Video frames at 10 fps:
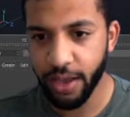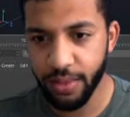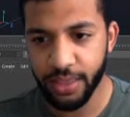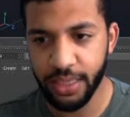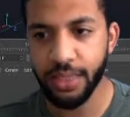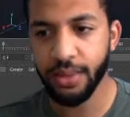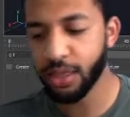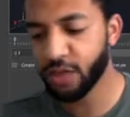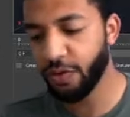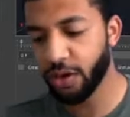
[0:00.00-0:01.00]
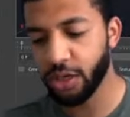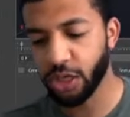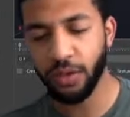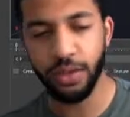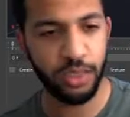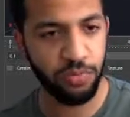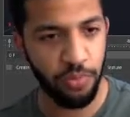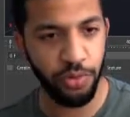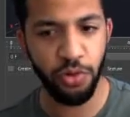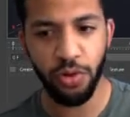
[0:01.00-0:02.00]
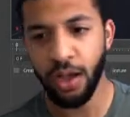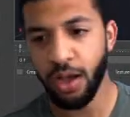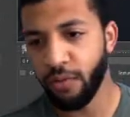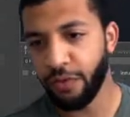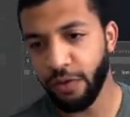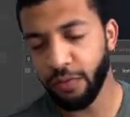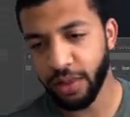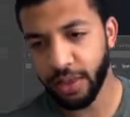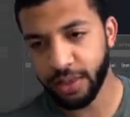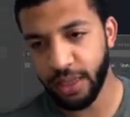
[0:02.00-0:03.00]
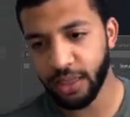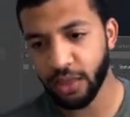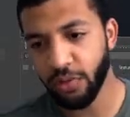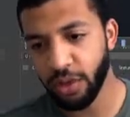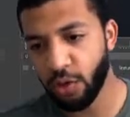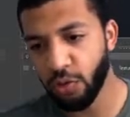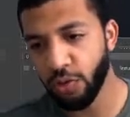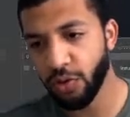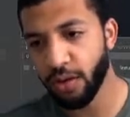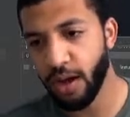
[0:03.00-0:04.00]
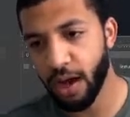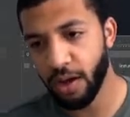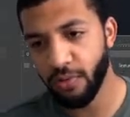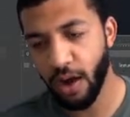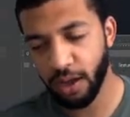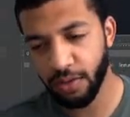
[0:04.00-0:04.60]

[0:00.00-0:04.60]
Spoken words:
this into this footage. So this is my boo. We filmed this in some really cool rock